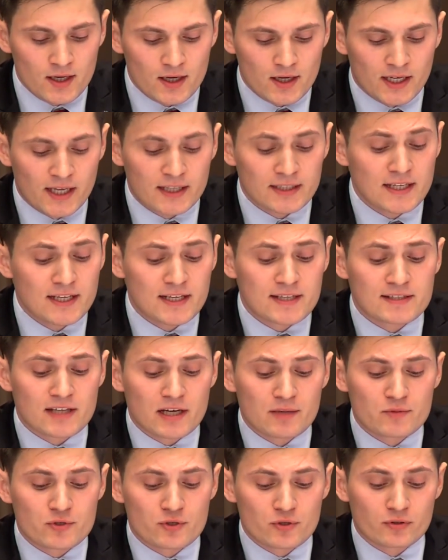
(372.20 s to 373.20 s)
And I think it's
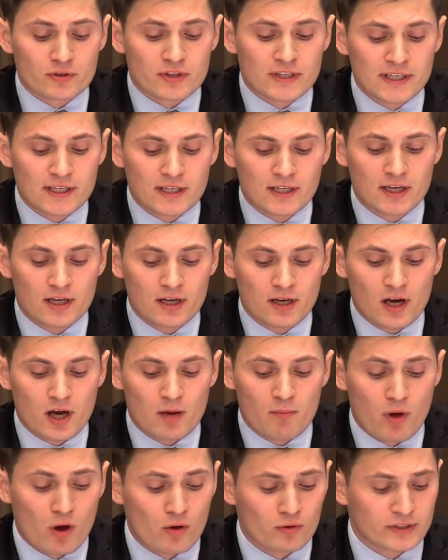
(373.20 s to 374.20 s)
time to think
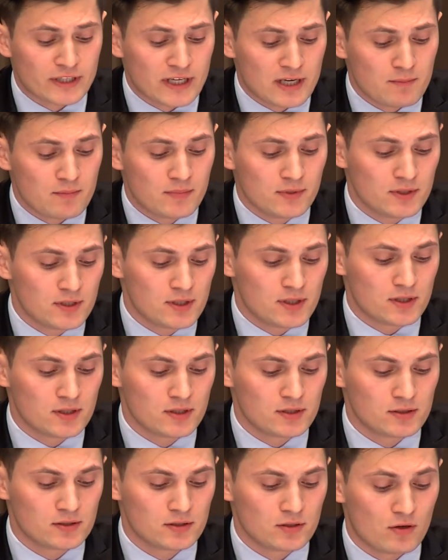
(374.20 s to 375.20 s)
about them,
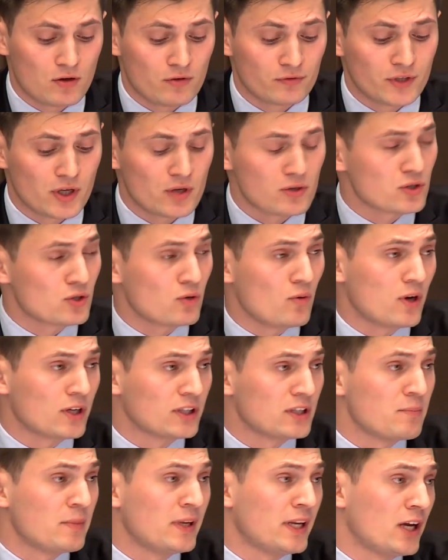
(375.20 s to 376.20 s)
of those who are
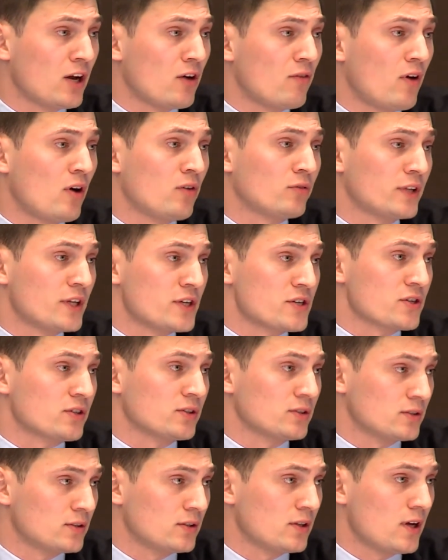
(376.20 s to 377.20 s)
the meaning of our
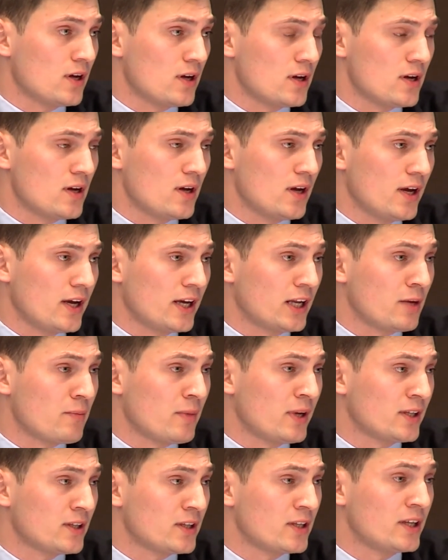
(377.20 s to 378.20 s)
nation. And I
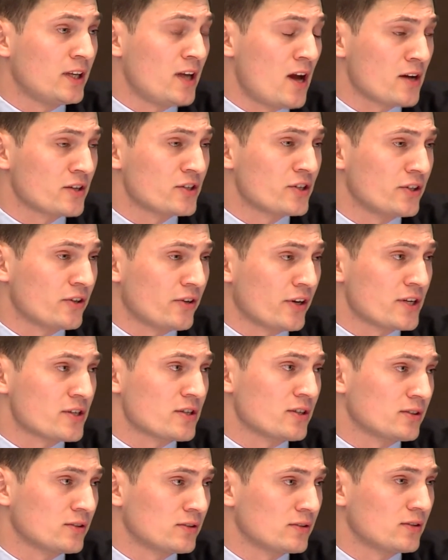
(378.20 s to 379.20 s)
mean the young
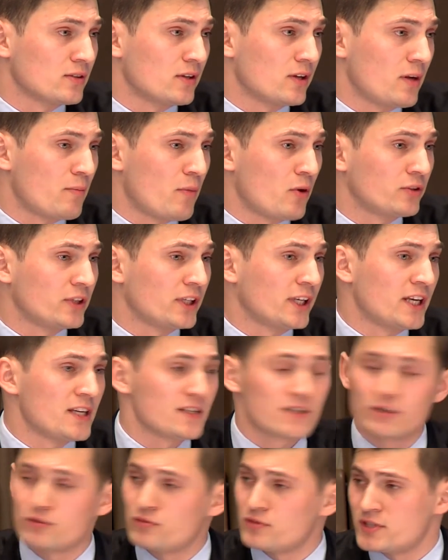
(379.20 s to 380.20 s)
generation, about the
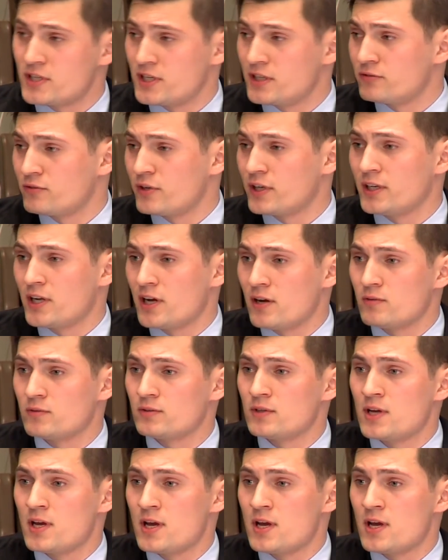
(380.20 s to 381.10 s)
kids that you're seeing right now,